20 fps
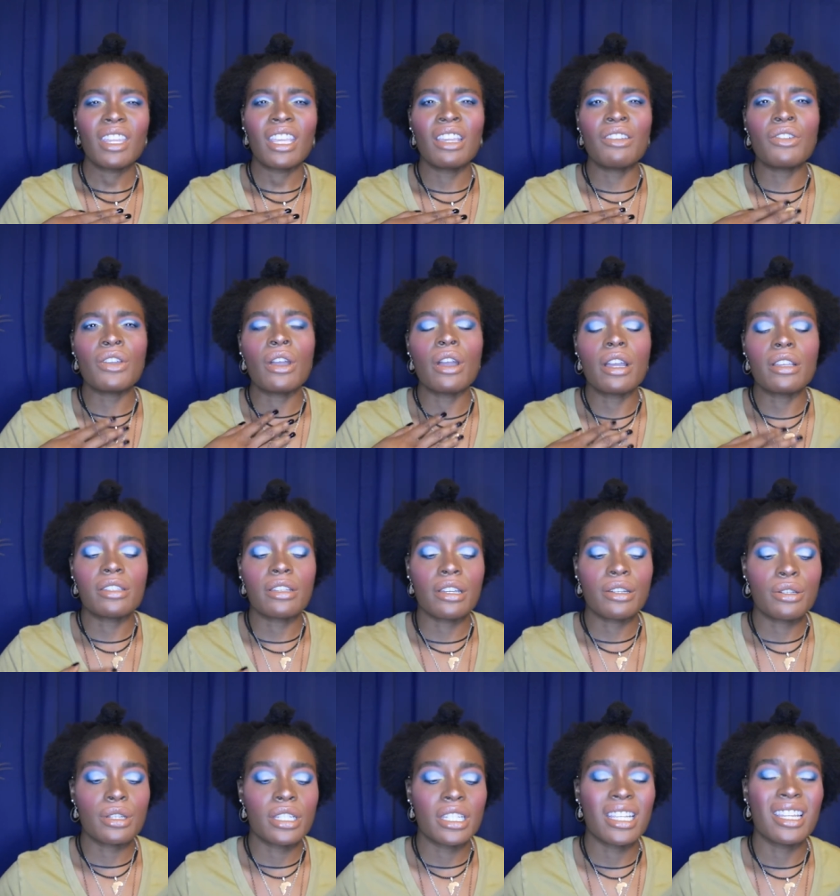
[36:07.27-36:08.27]
if you guys are
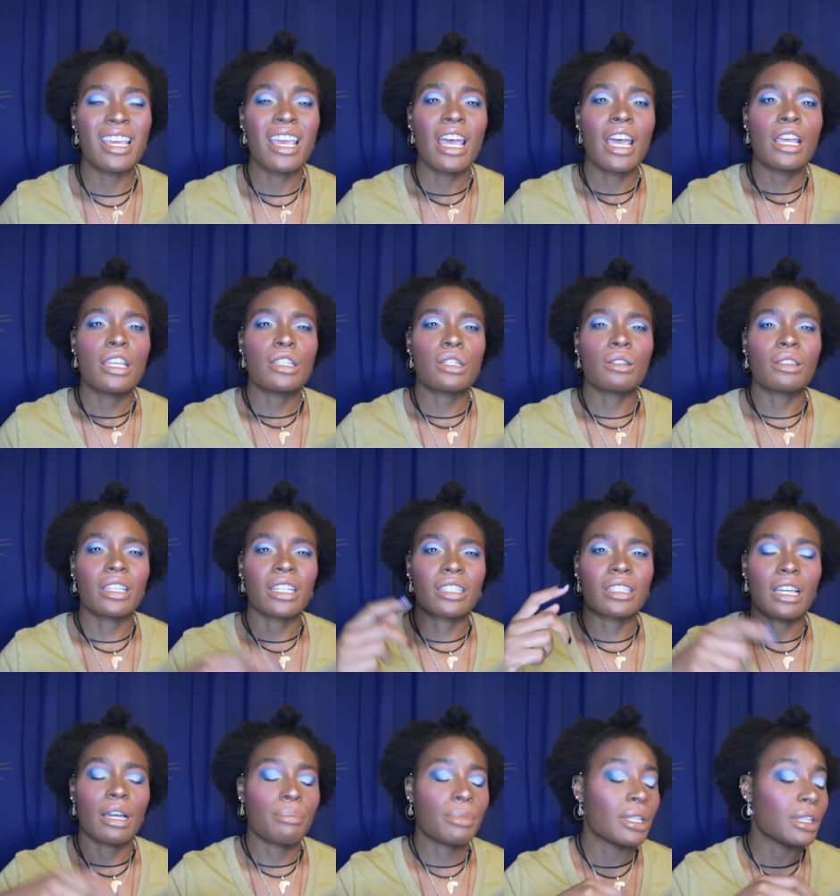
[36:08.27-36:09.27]
interested to link
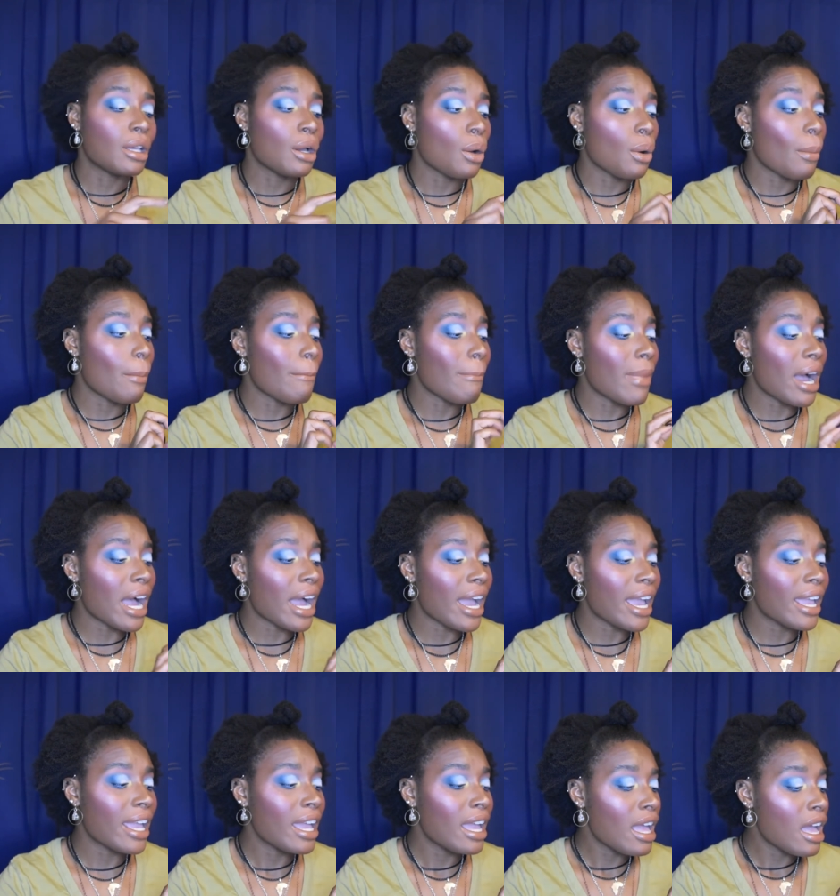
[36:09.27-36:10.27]
down below
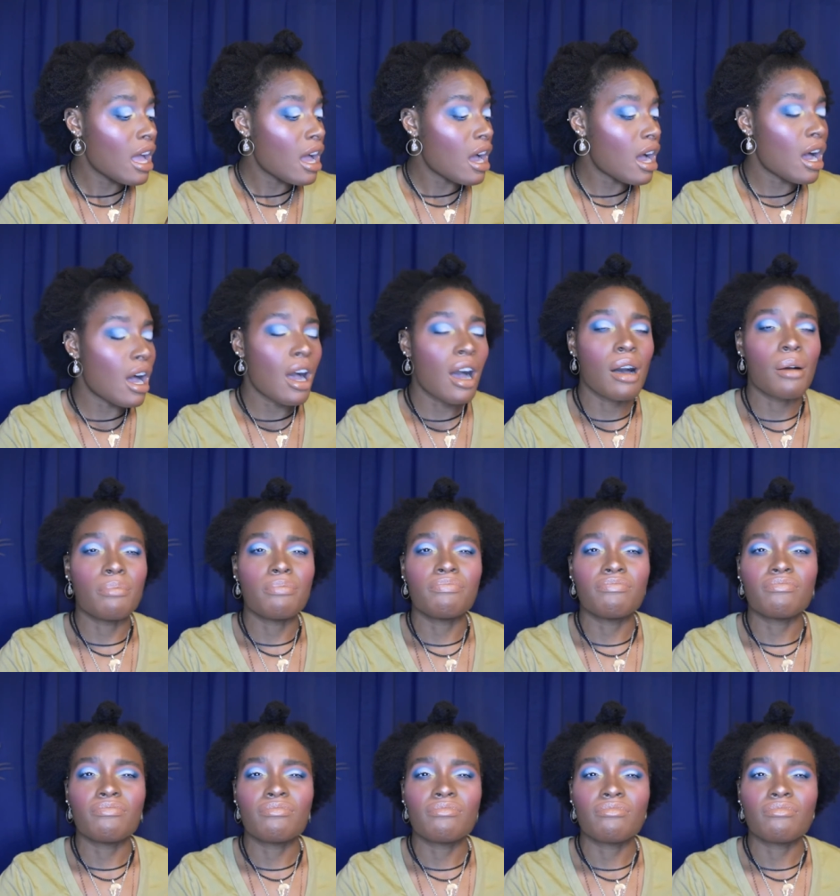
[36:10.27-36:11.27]
my um,